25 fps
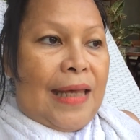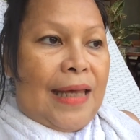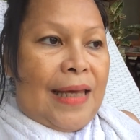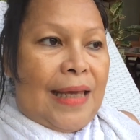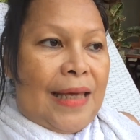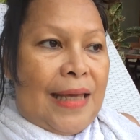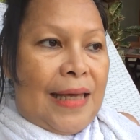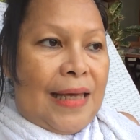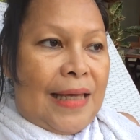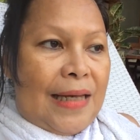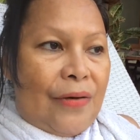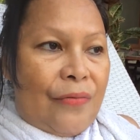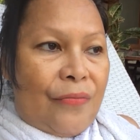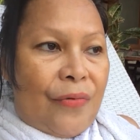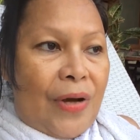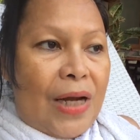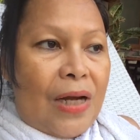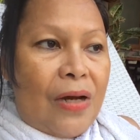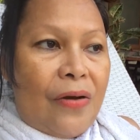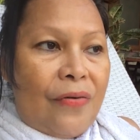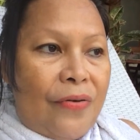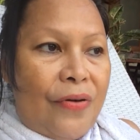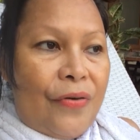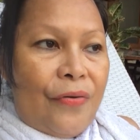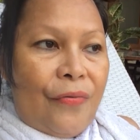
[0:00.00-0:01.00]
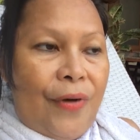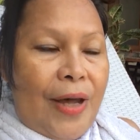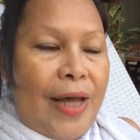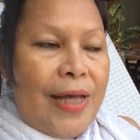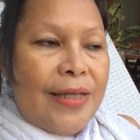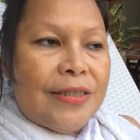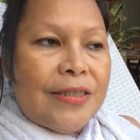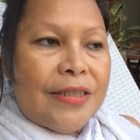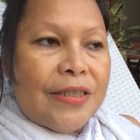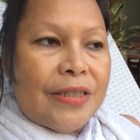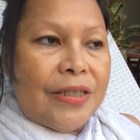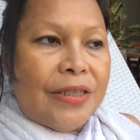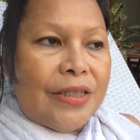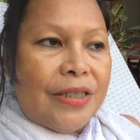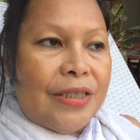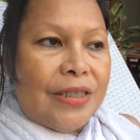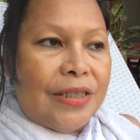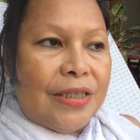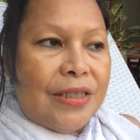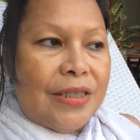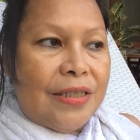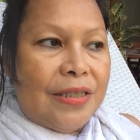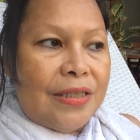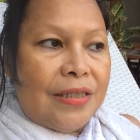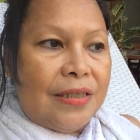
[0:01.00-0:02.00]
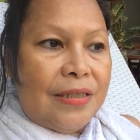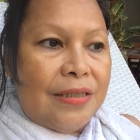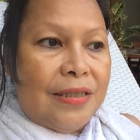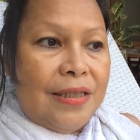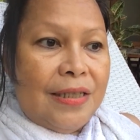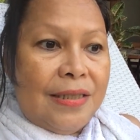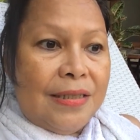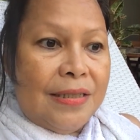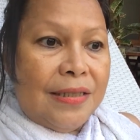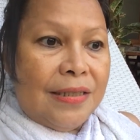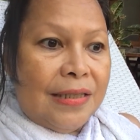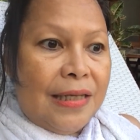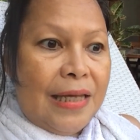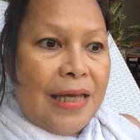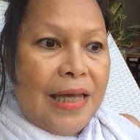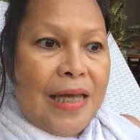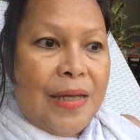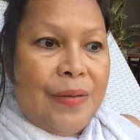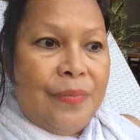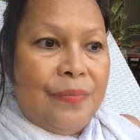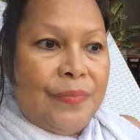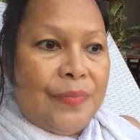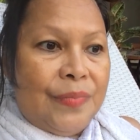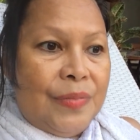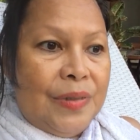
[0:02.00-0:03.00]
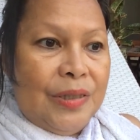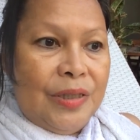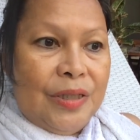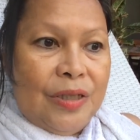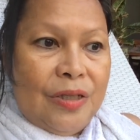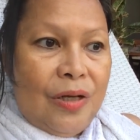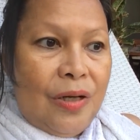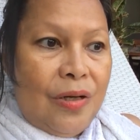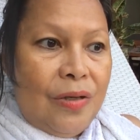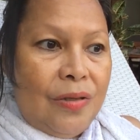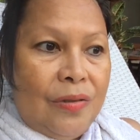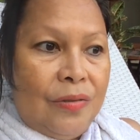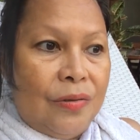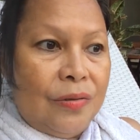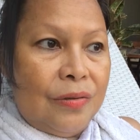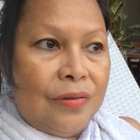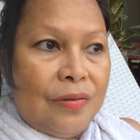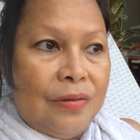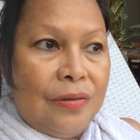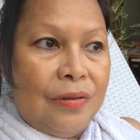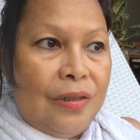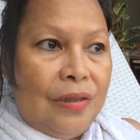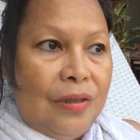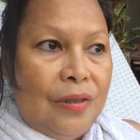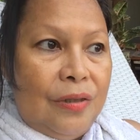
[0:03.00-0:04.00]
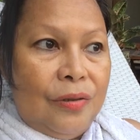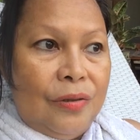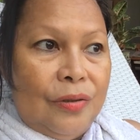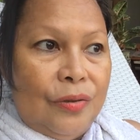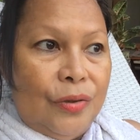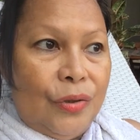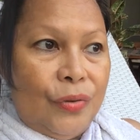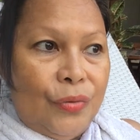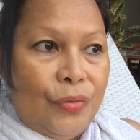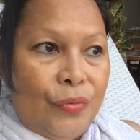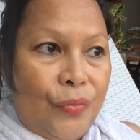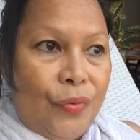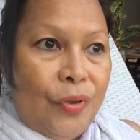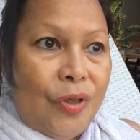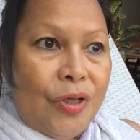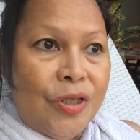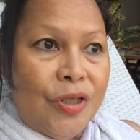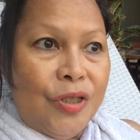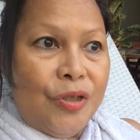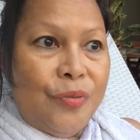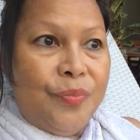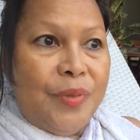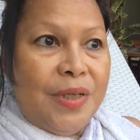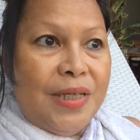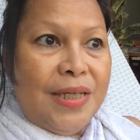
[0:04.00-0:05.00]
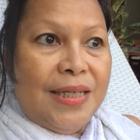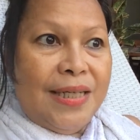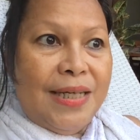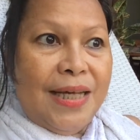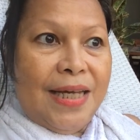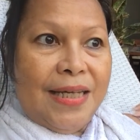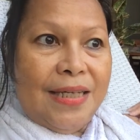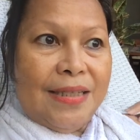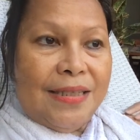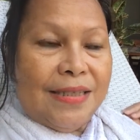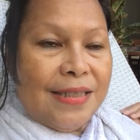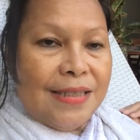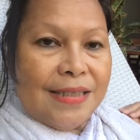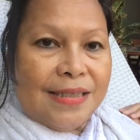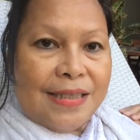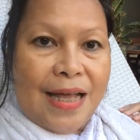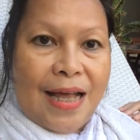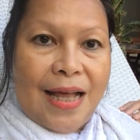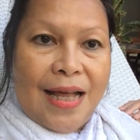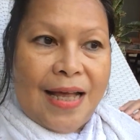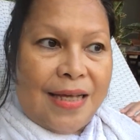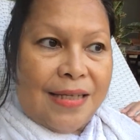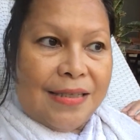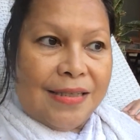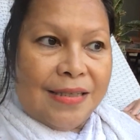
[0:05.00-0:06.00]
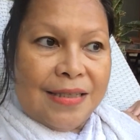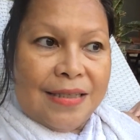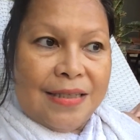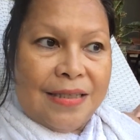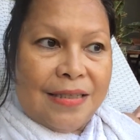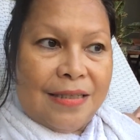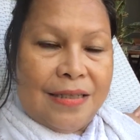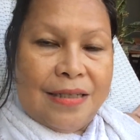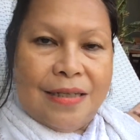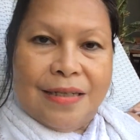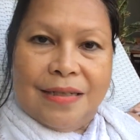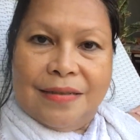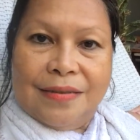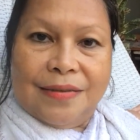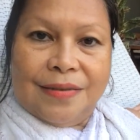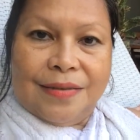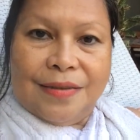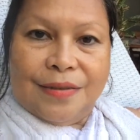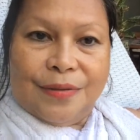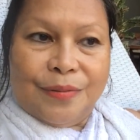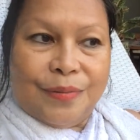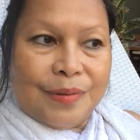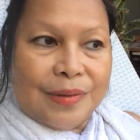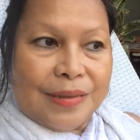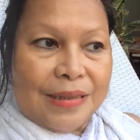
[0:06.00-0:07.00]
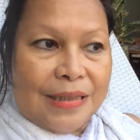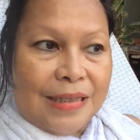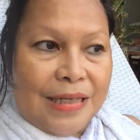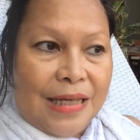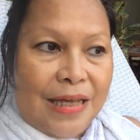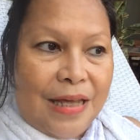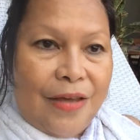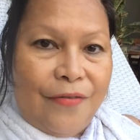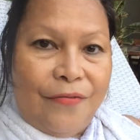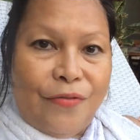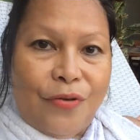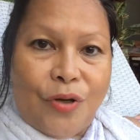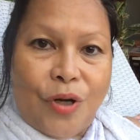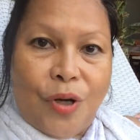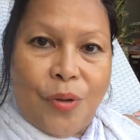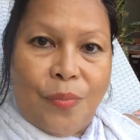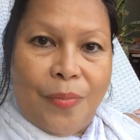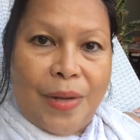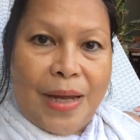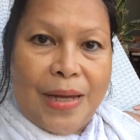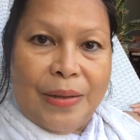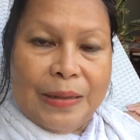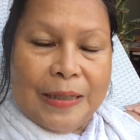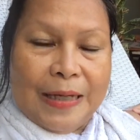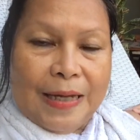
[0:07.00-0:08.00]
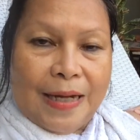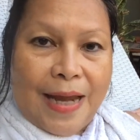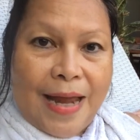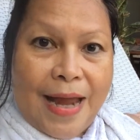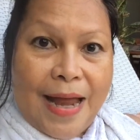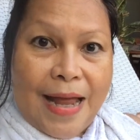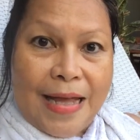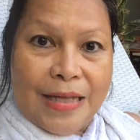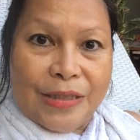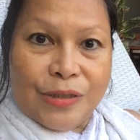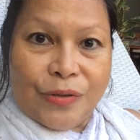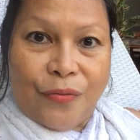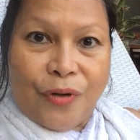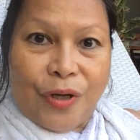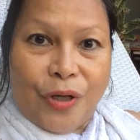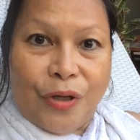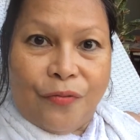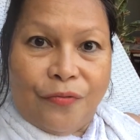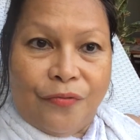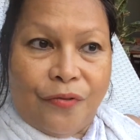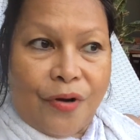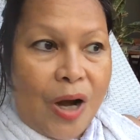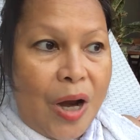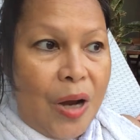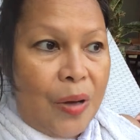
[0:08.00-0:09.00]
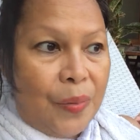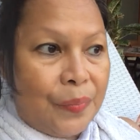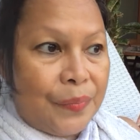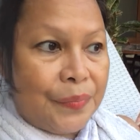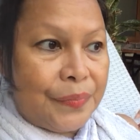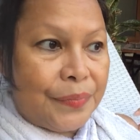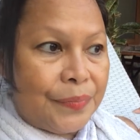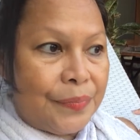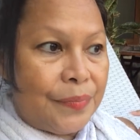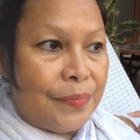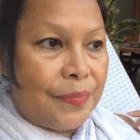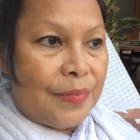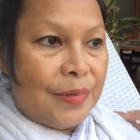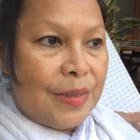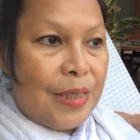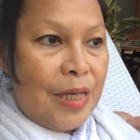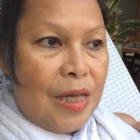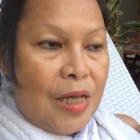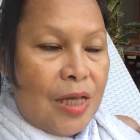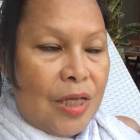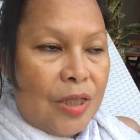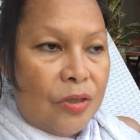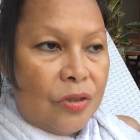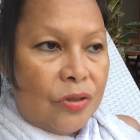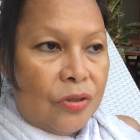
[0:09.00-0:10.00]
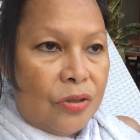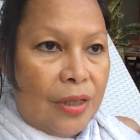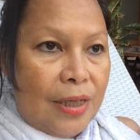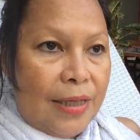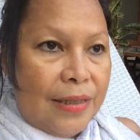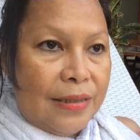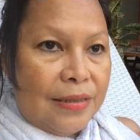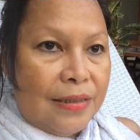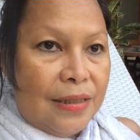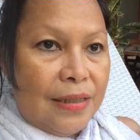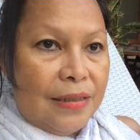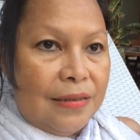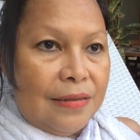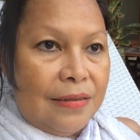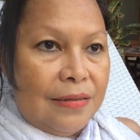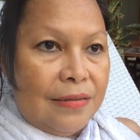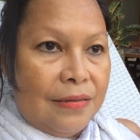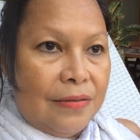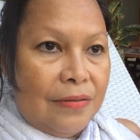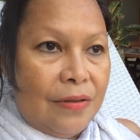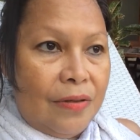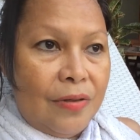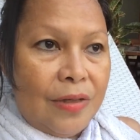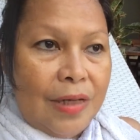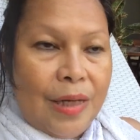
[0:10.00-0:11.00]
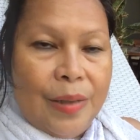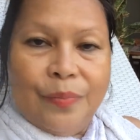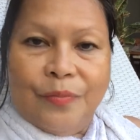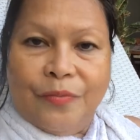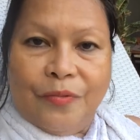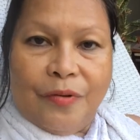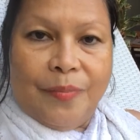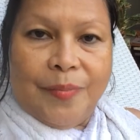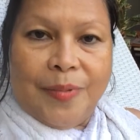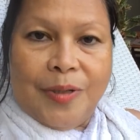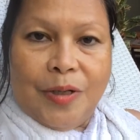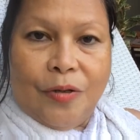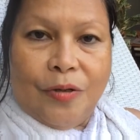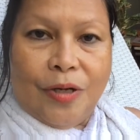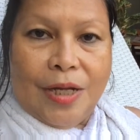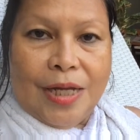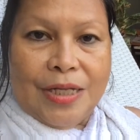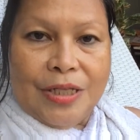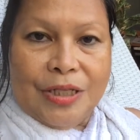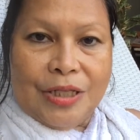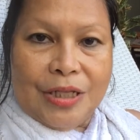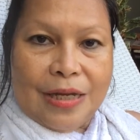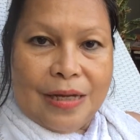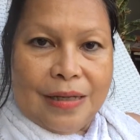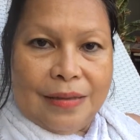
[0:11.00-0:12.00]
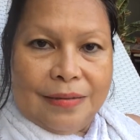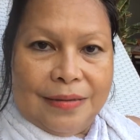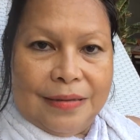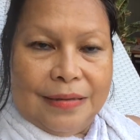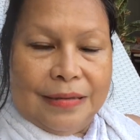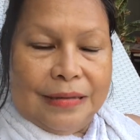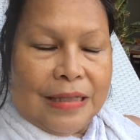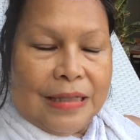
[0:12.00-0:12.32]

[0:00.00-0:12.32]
And one of the waiters just came, you know, towards me and just asked, if you don't mind, can I ask where you're from? So I said, I'm from Indonesia.